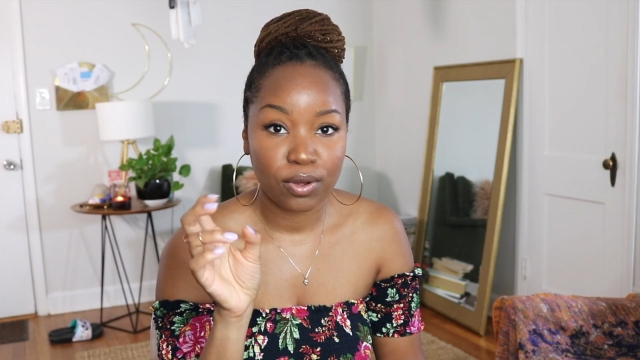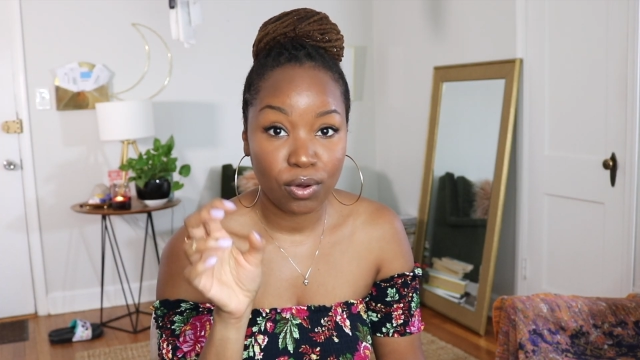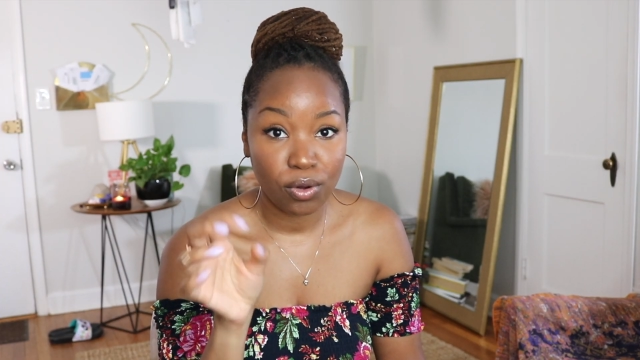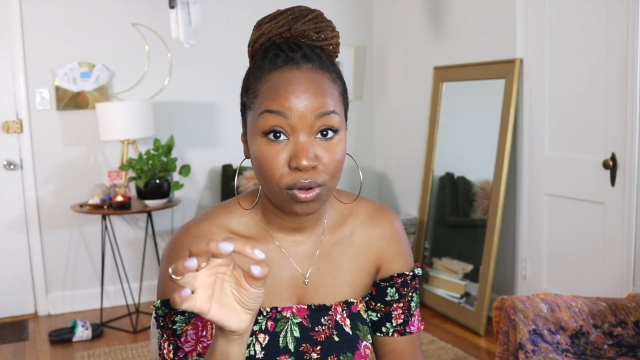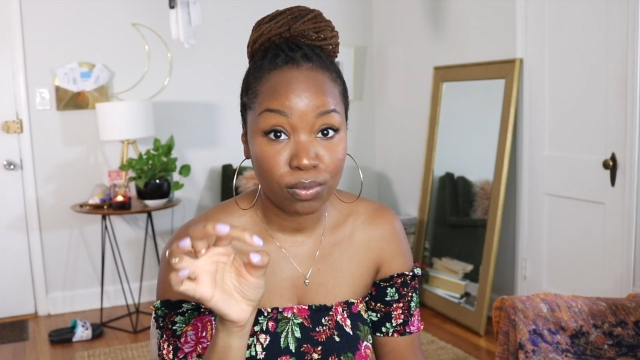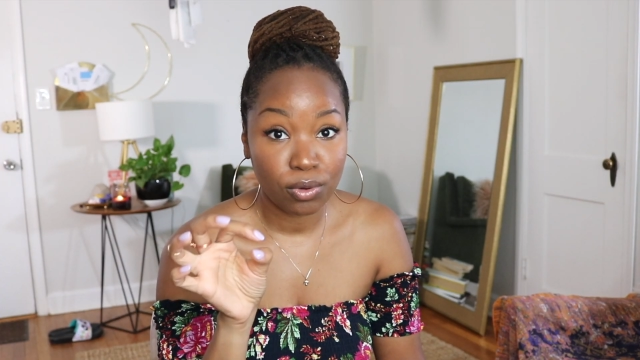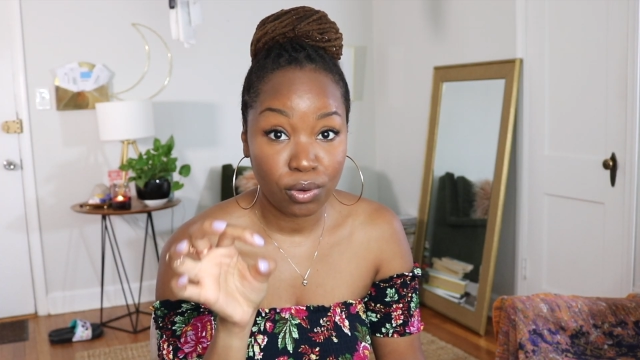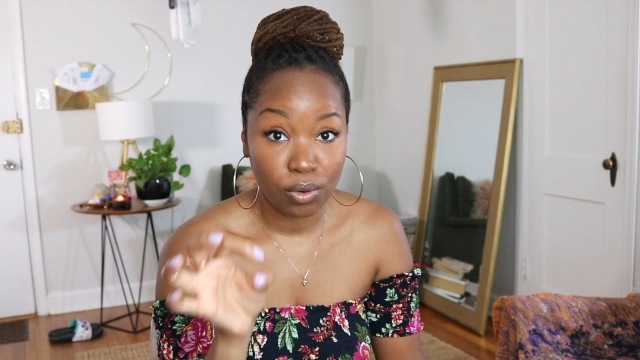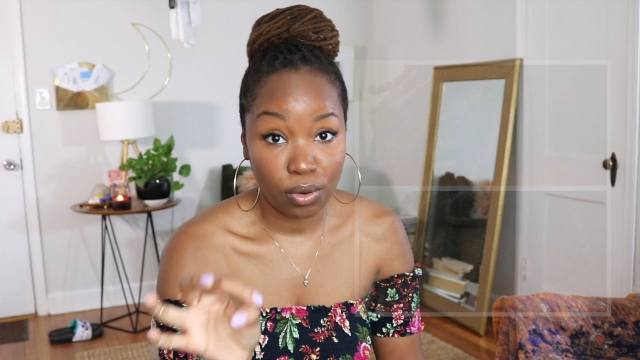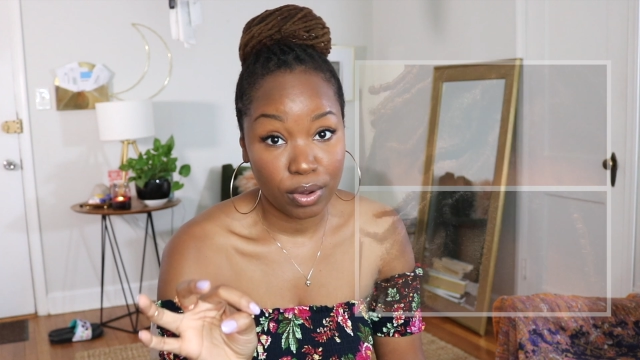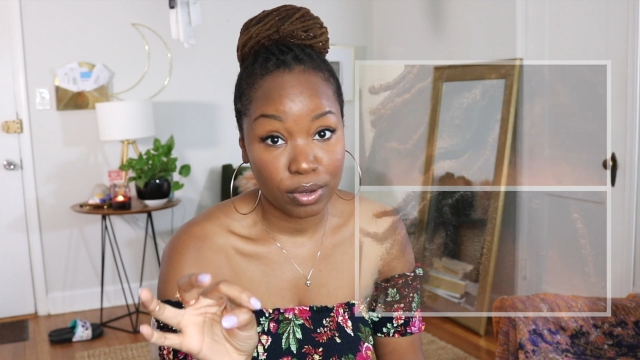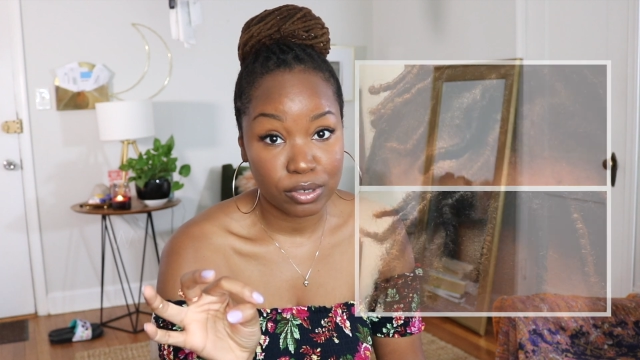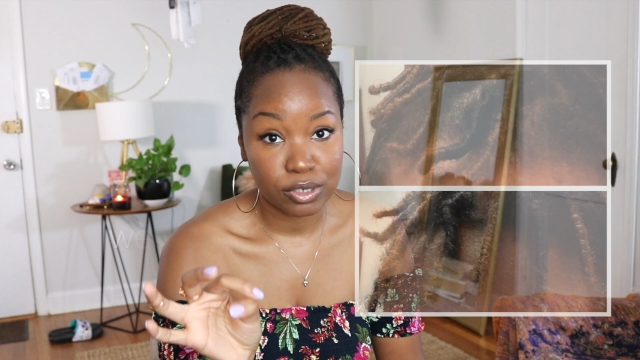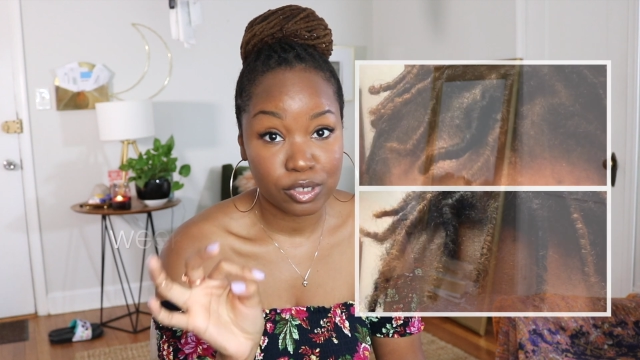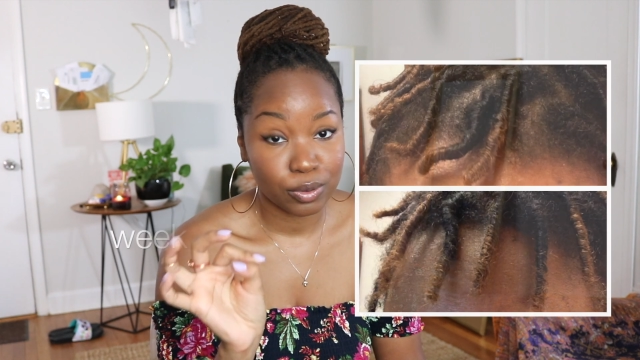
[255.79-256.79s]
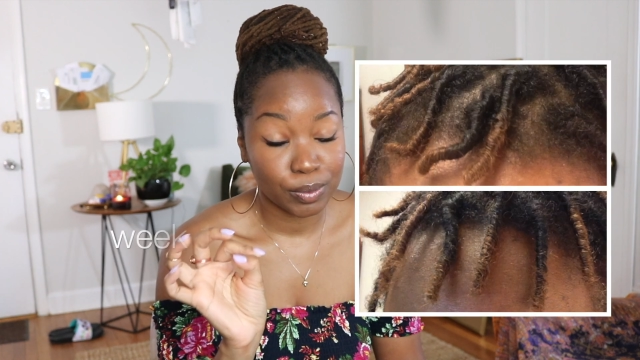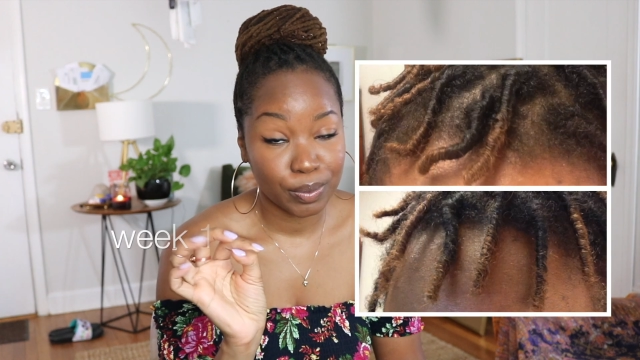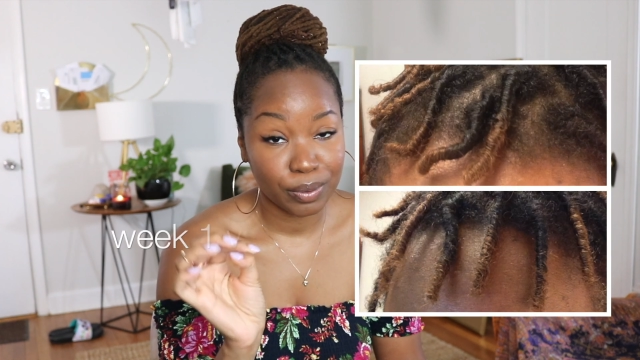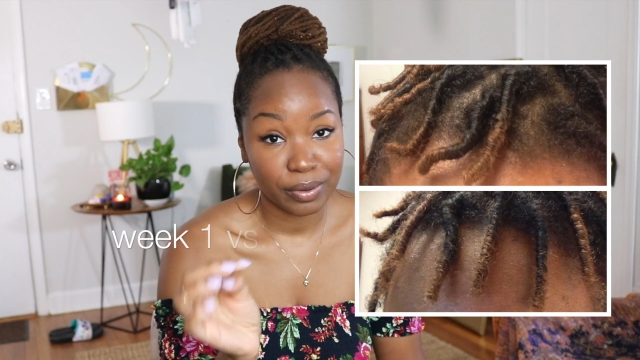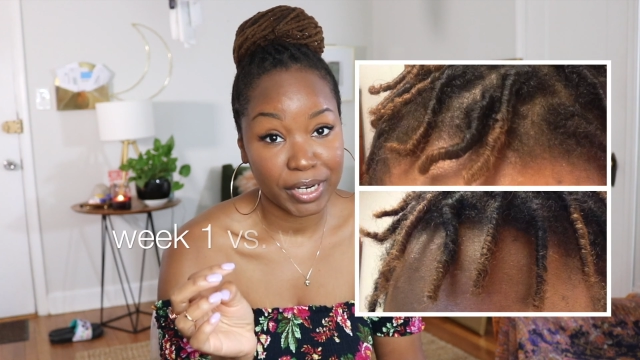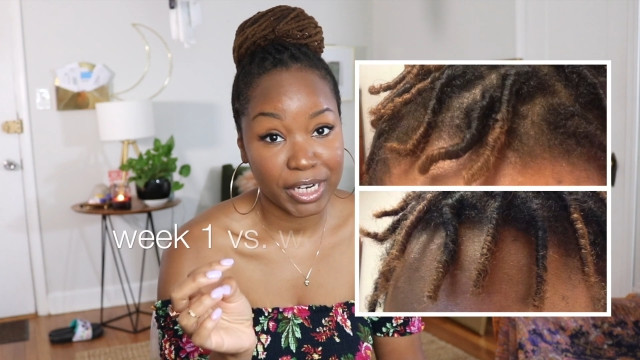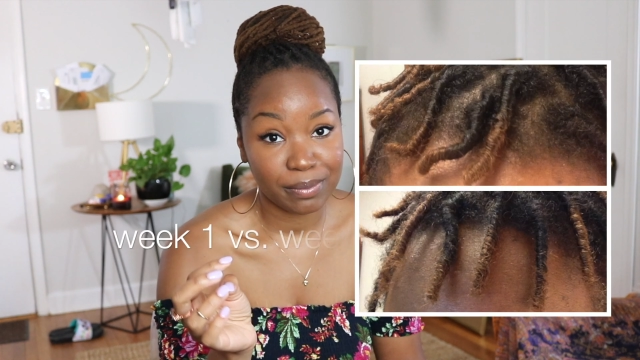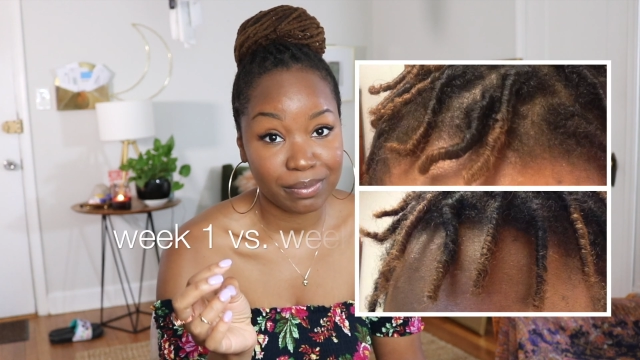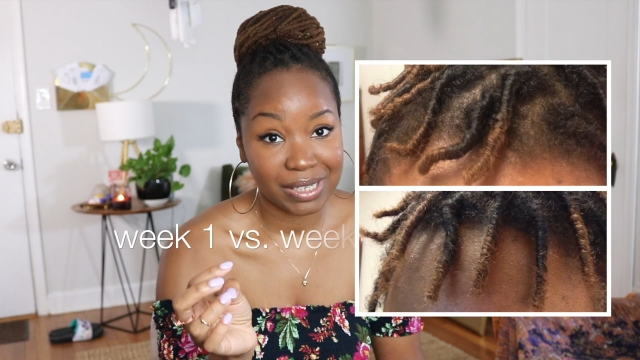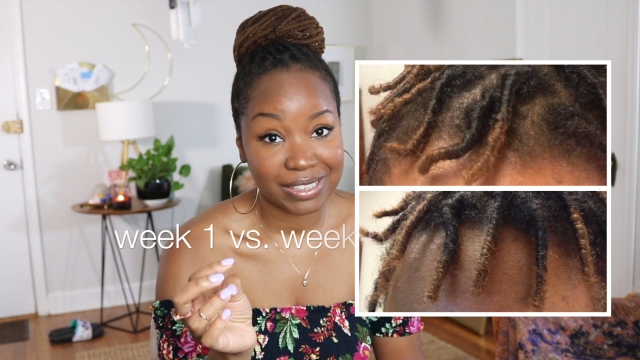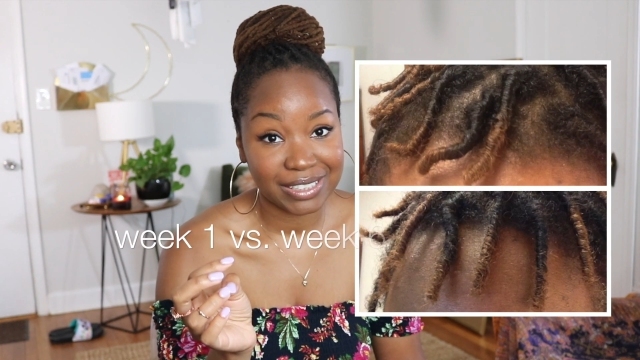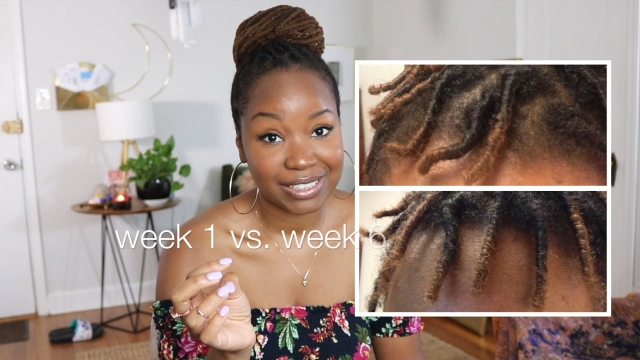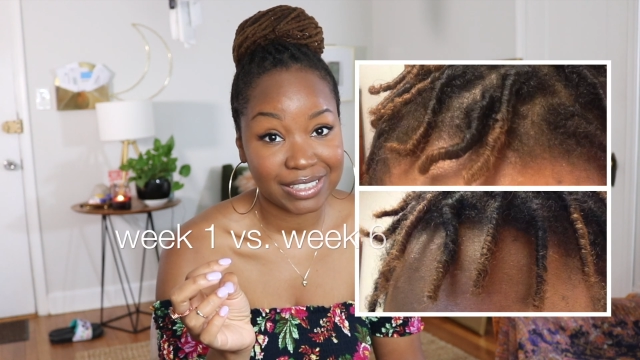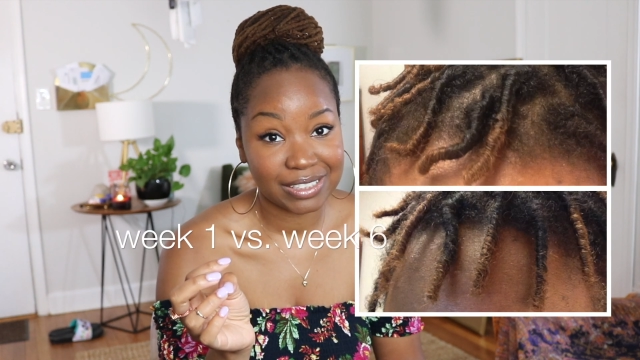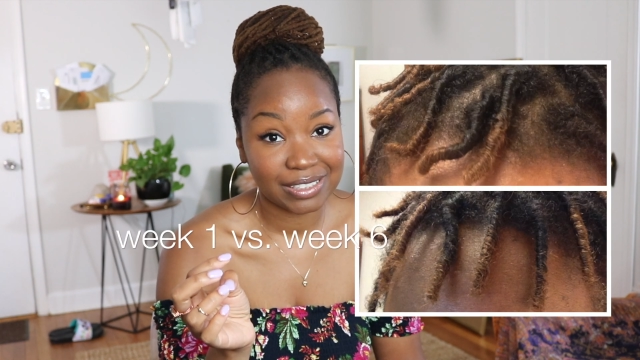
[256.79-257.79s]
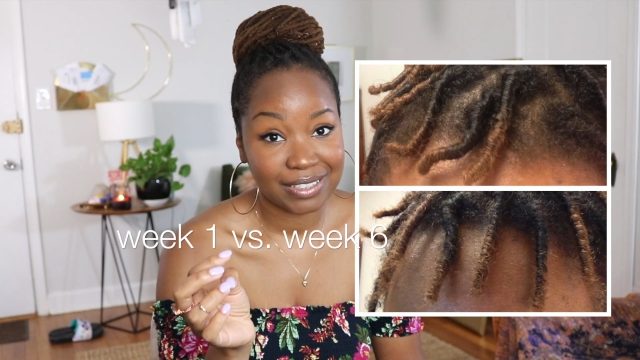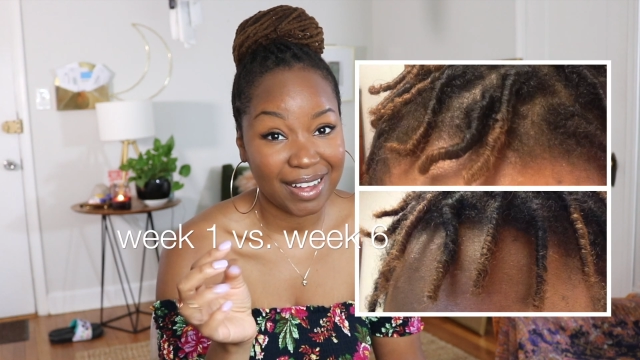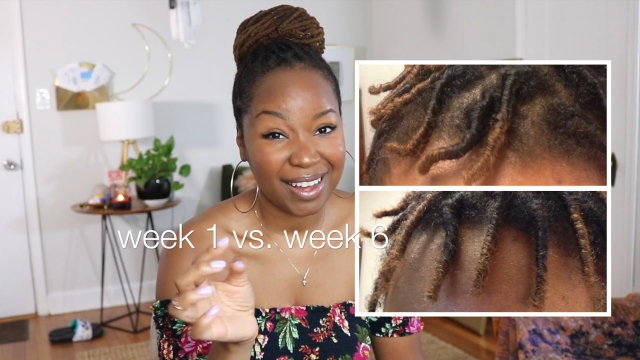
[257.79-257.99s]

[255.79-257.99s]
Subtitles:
comb coils were pretty much